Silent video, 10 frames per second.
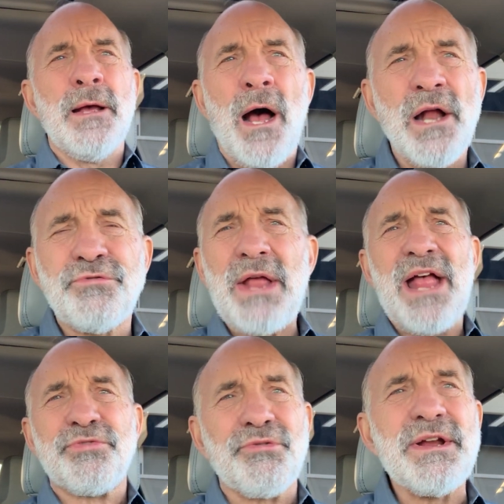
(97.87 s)
on
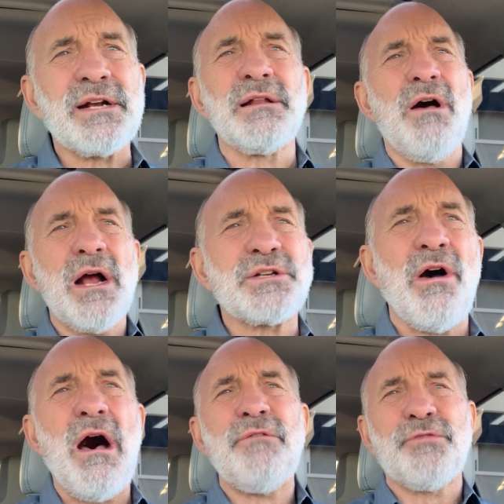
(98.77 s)
at three o'clock
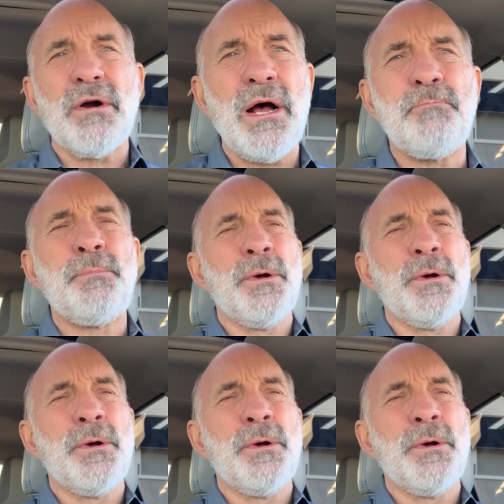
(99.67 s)
to offer up,